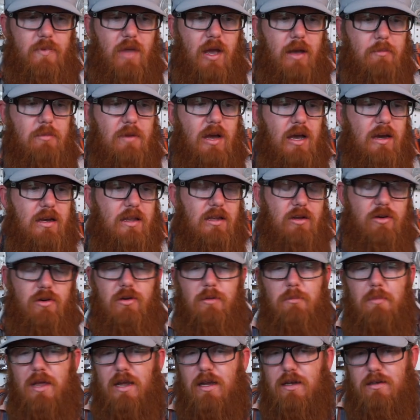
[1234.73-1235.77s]
I'm not here to
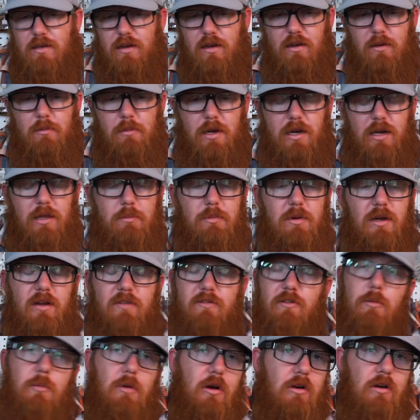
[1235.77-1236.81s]
make a ton of money, but if
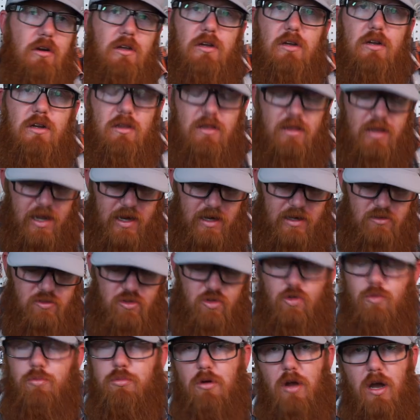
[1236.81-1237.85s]
I'm already going to link
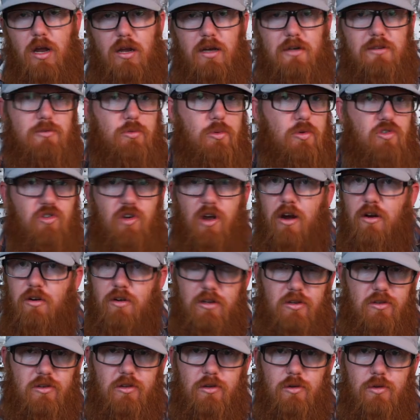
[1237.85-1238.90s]
two products, which I
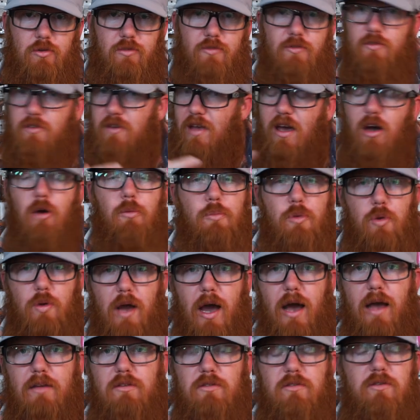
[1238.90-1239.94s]
already do to help you
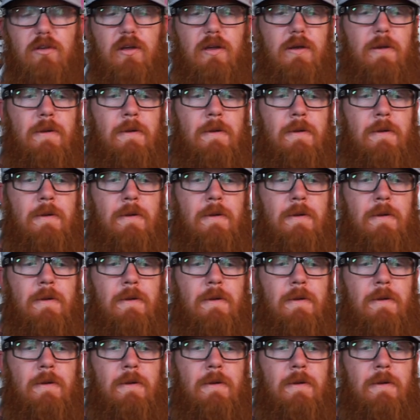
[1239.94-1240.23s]
guys,